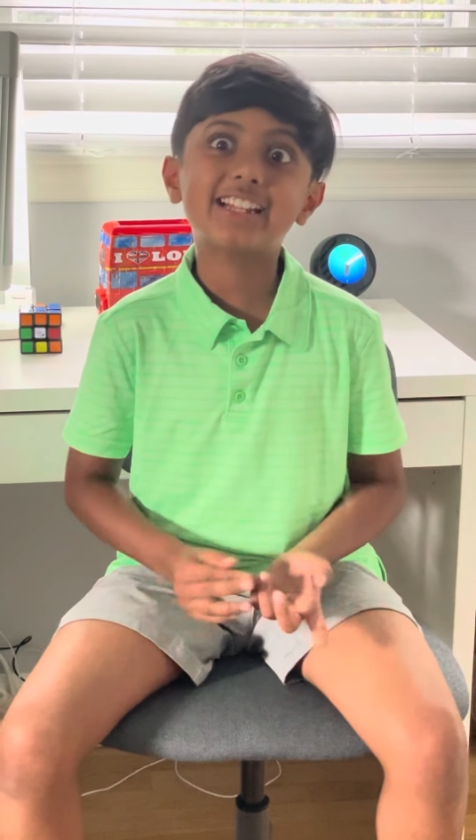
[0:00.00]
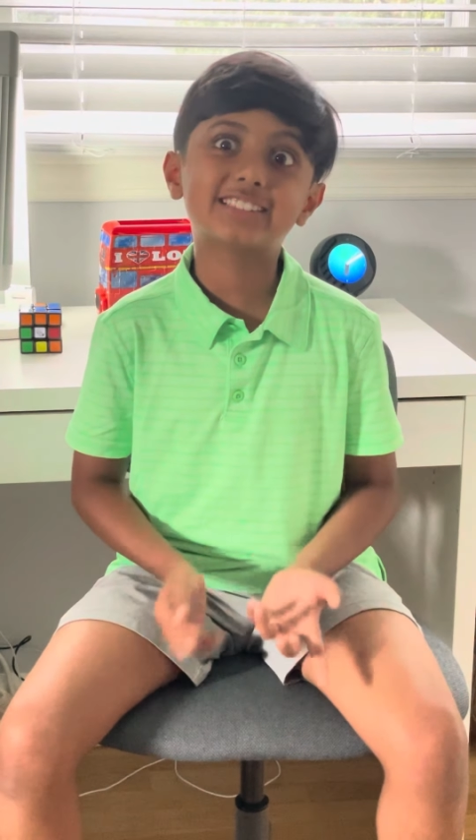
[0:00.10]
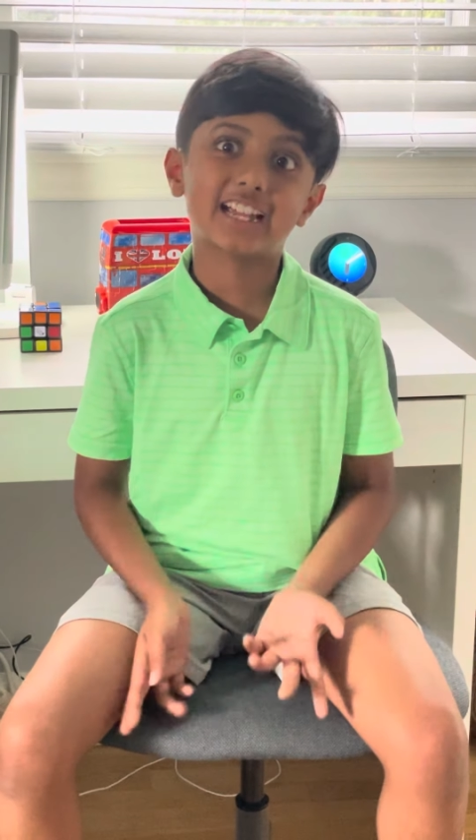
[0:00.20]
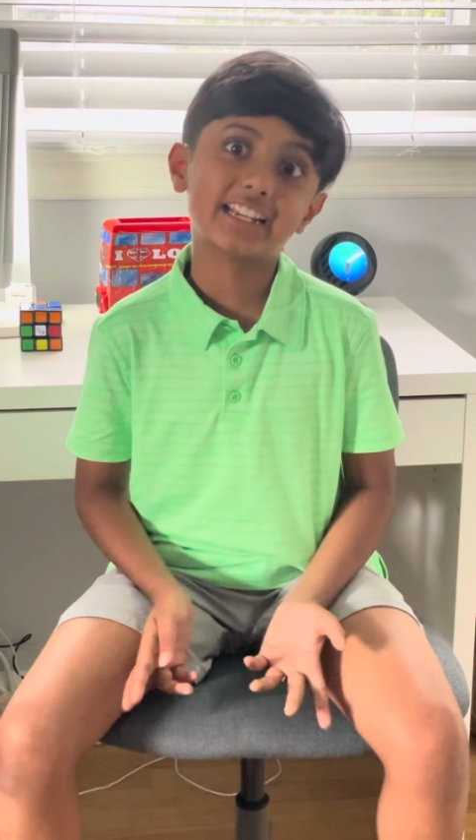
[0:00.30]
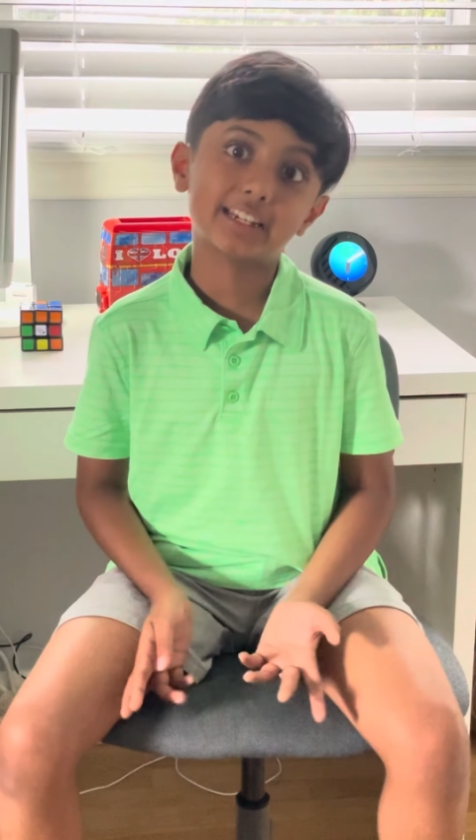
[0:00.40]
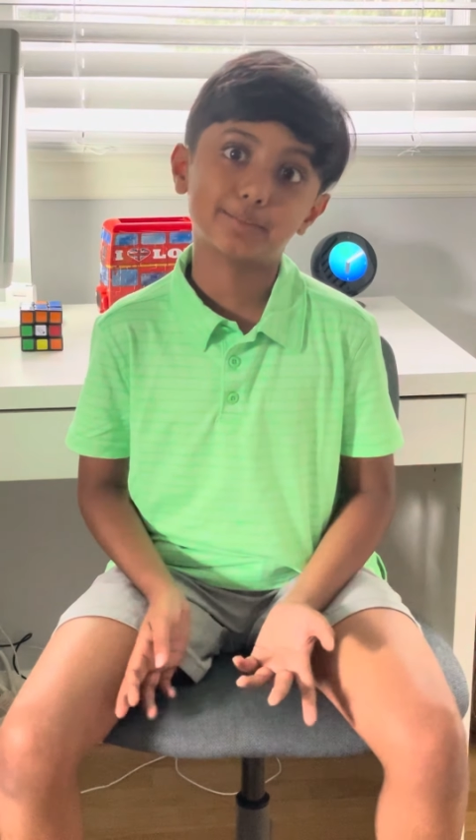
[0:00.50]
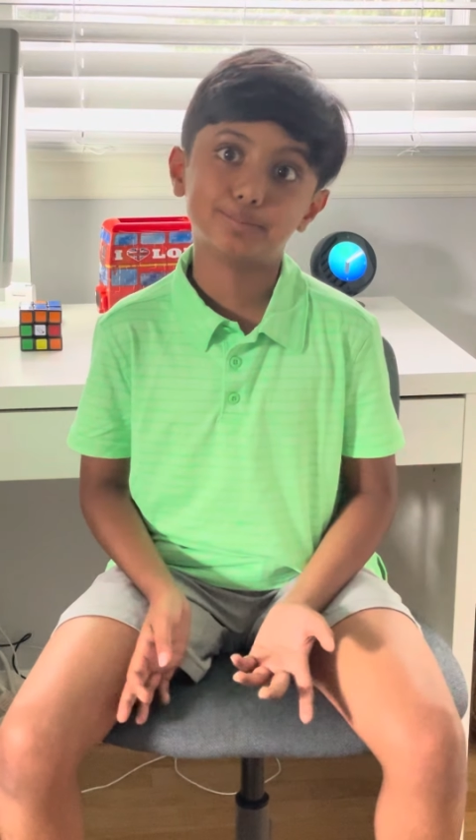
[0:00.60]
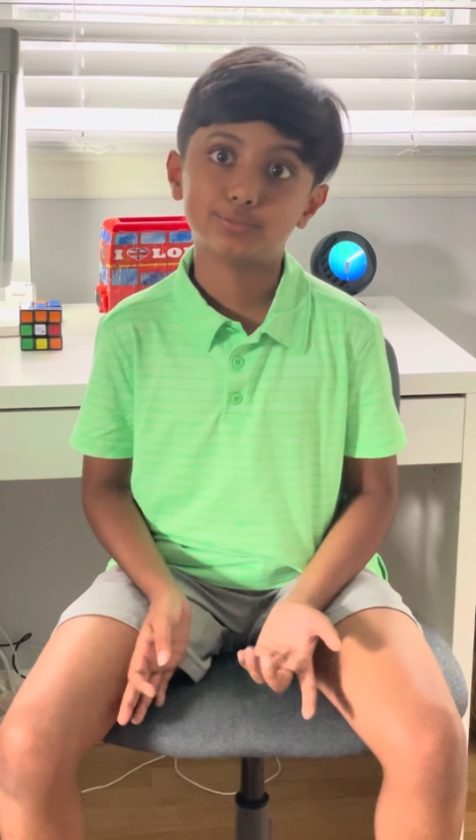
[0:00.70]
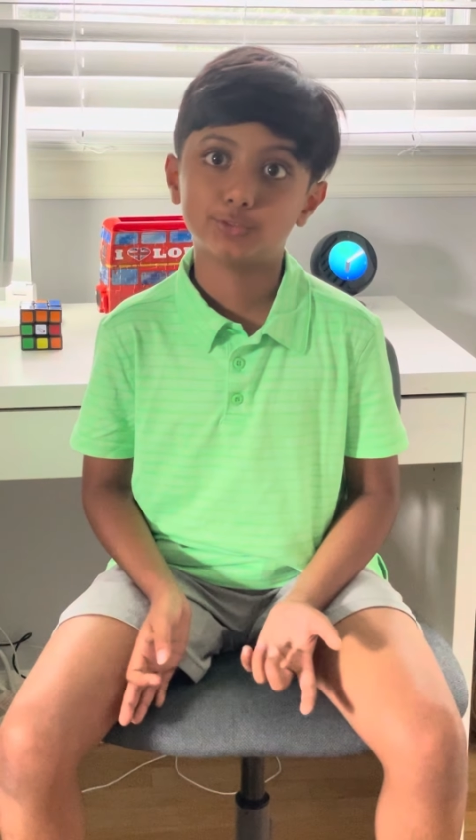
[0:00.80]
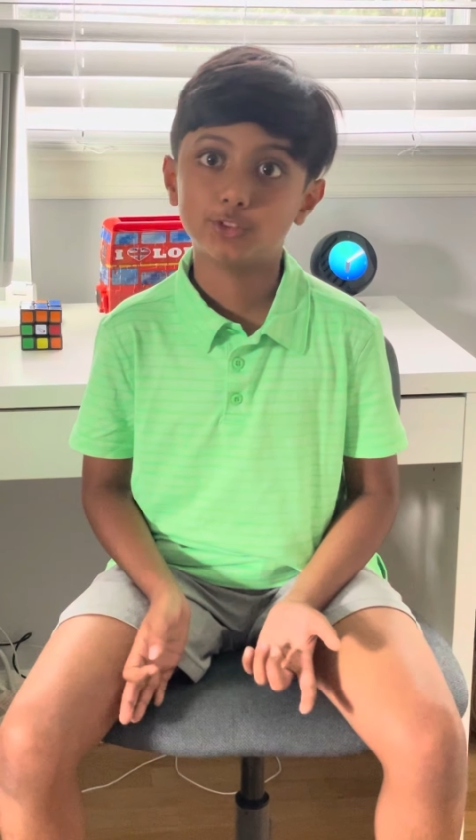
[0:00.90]
needs any
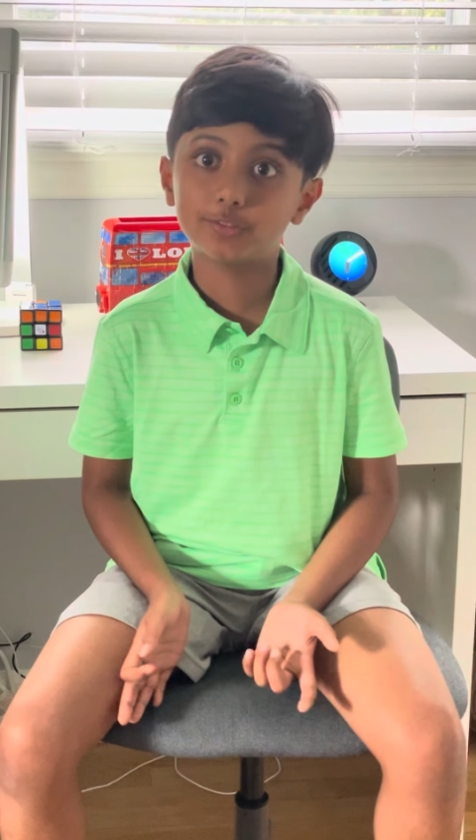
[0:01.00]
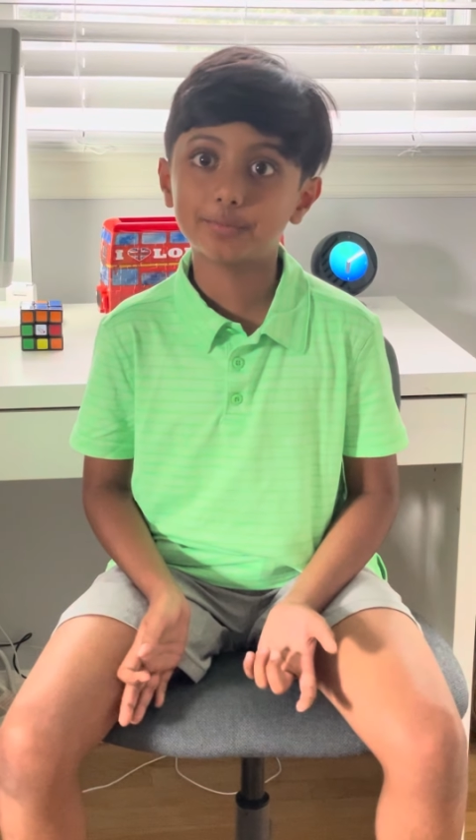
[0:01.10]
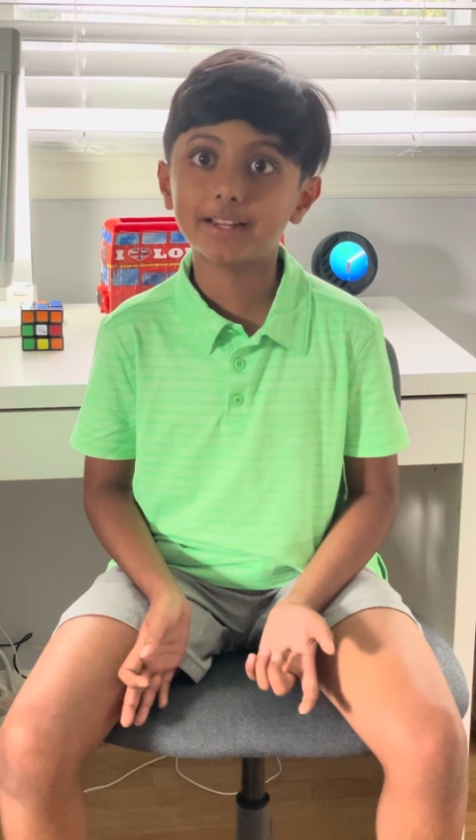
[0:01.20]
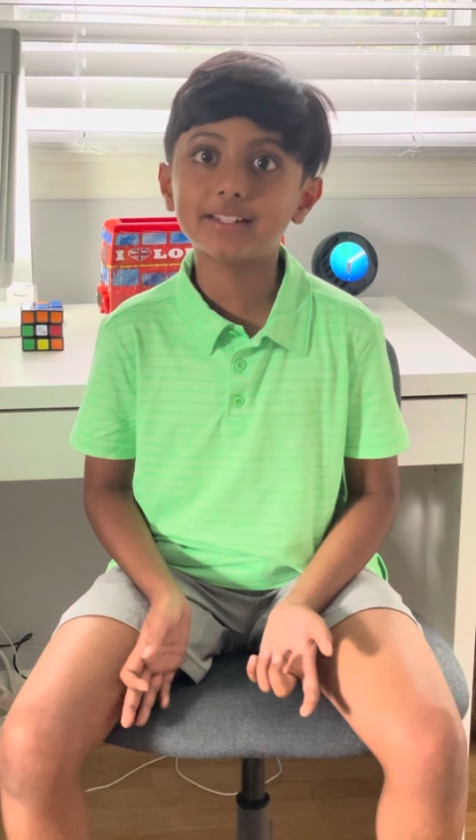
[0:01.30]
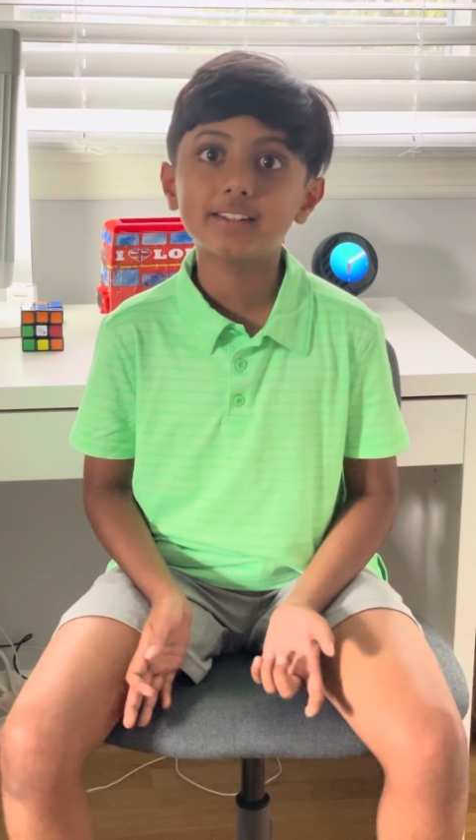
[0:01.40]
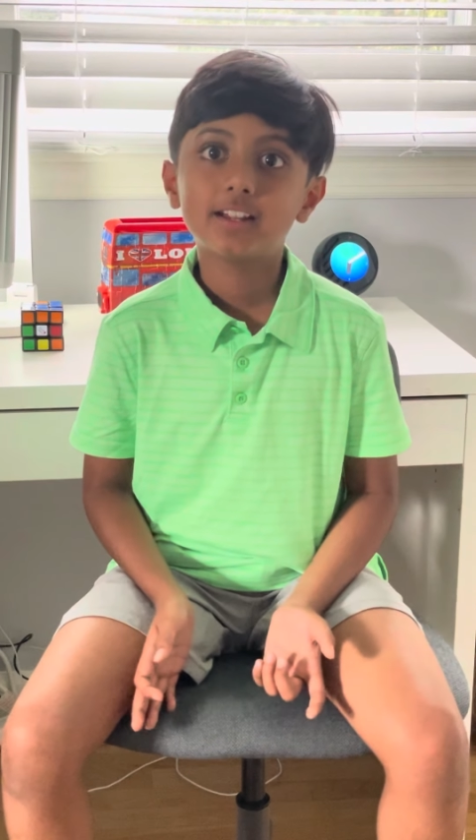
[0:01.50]
improvement,